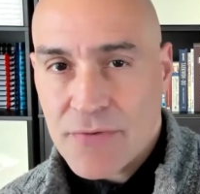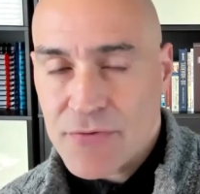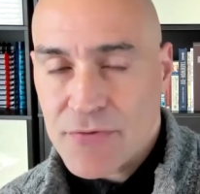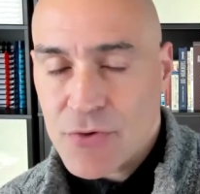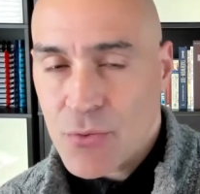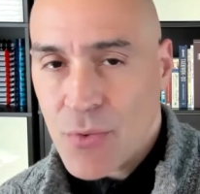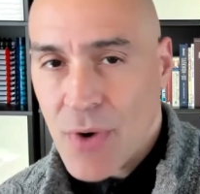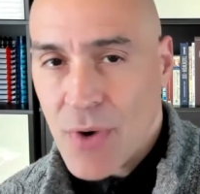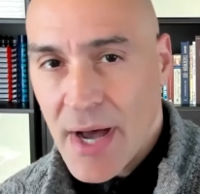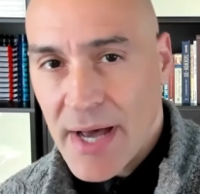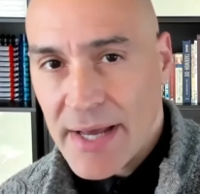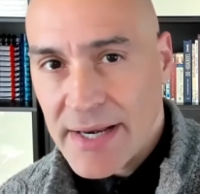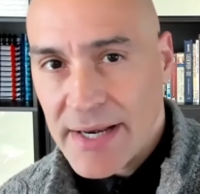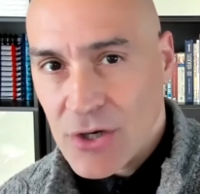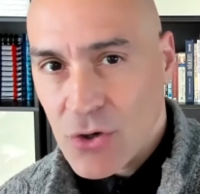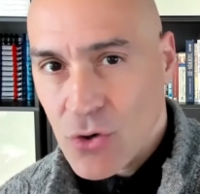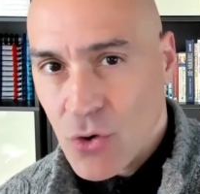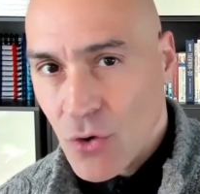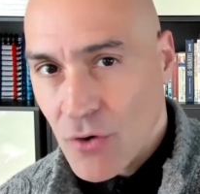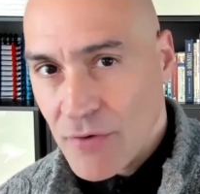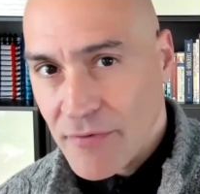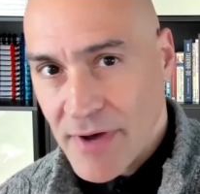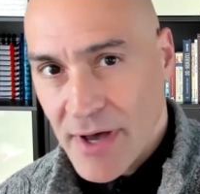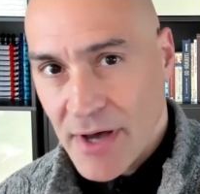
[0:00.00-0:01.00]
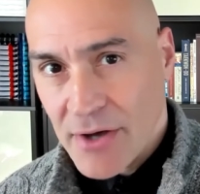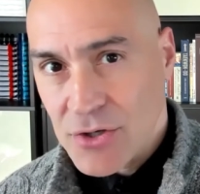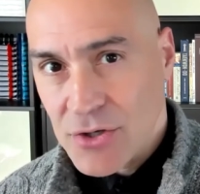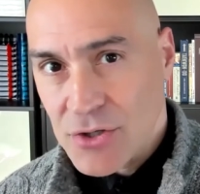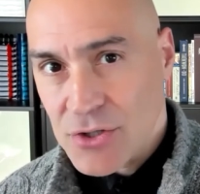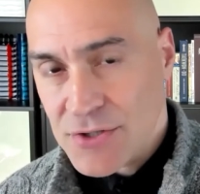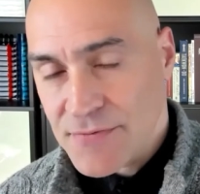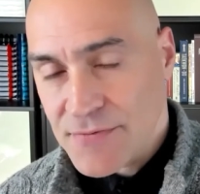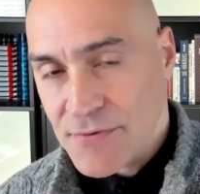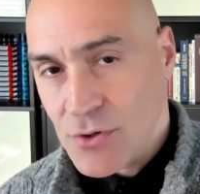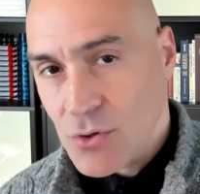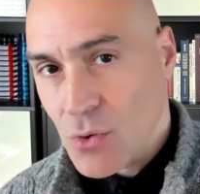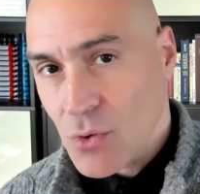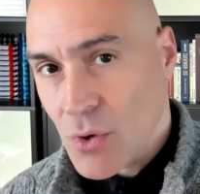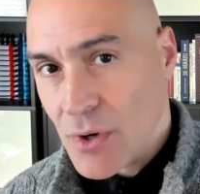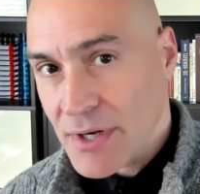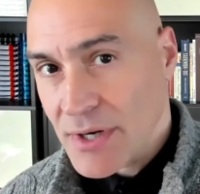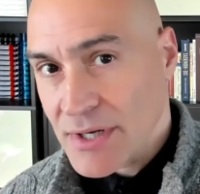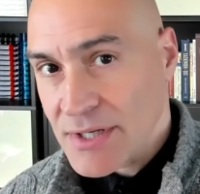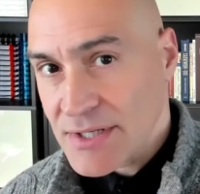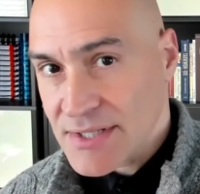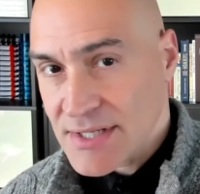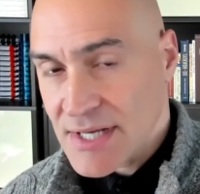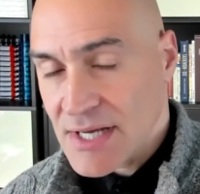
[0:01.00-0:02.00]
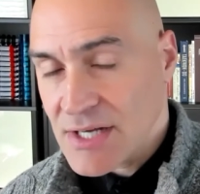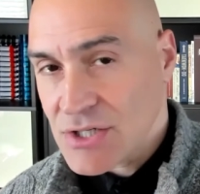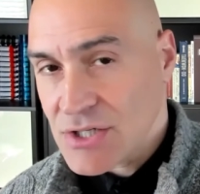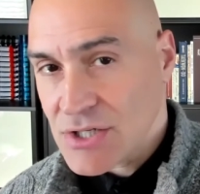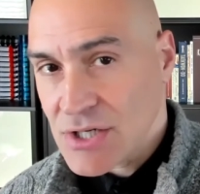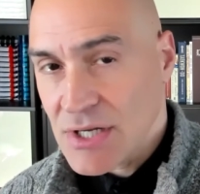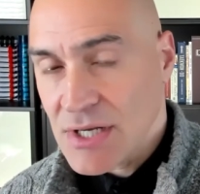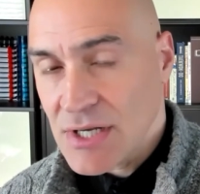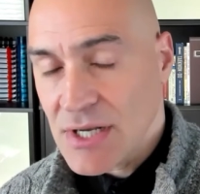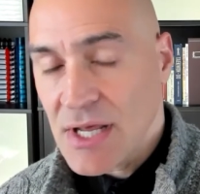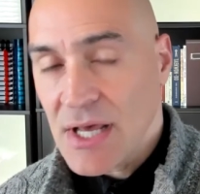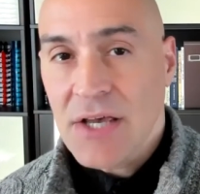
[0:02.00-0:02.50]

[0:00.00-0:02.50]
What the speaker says: if you're writing core values for your organization,